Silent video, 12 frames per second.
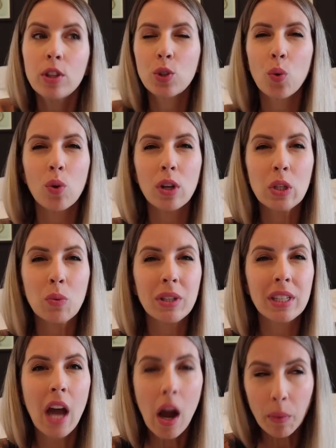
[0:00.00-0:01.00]
the sores
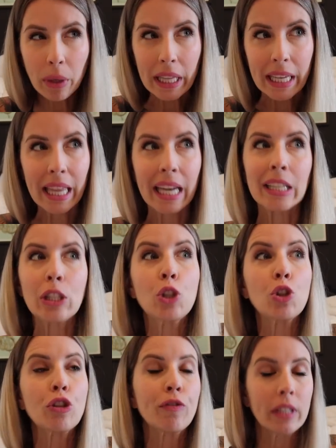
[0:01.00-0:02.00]
was not really like a
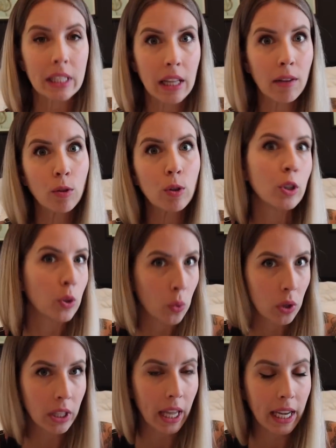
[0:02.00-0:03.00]
surface level
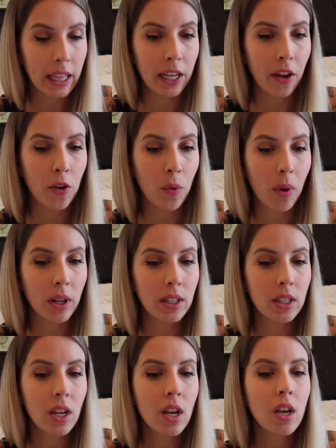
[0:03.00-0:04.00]
sore like the other
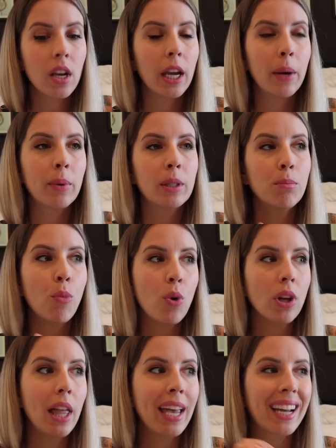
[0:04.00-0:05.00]
ones. It was more
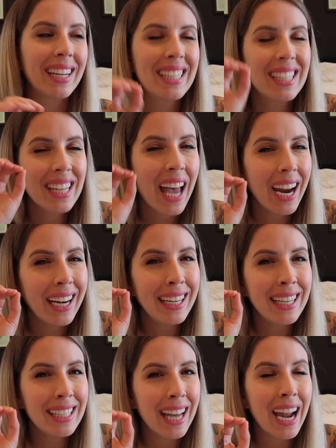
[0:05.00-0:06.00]
like a
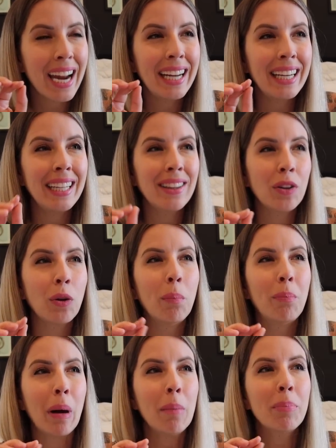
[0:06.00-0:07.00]
tiny, tiny little
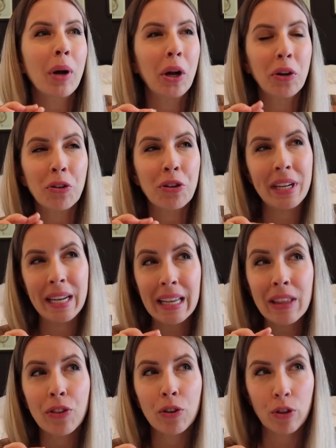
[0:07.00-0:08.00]
bump
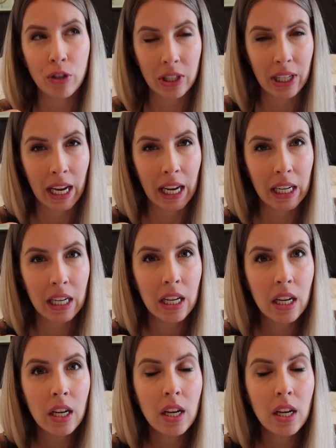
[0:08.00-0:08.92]
underneath her skin.